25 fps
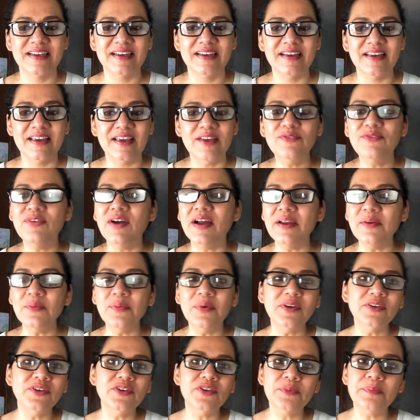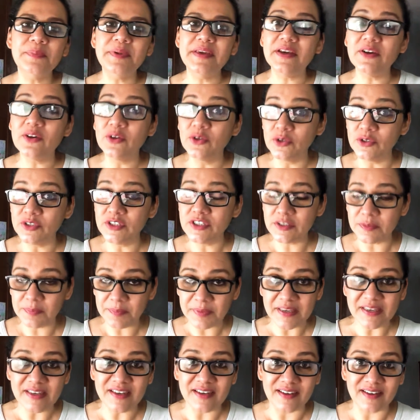If I want to be a good
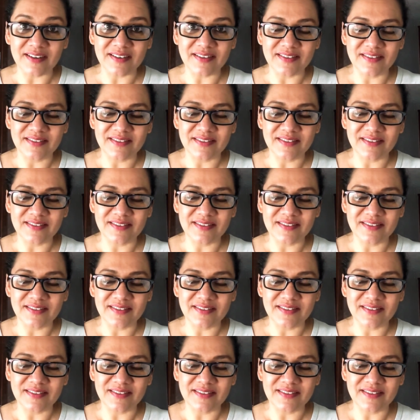speaker,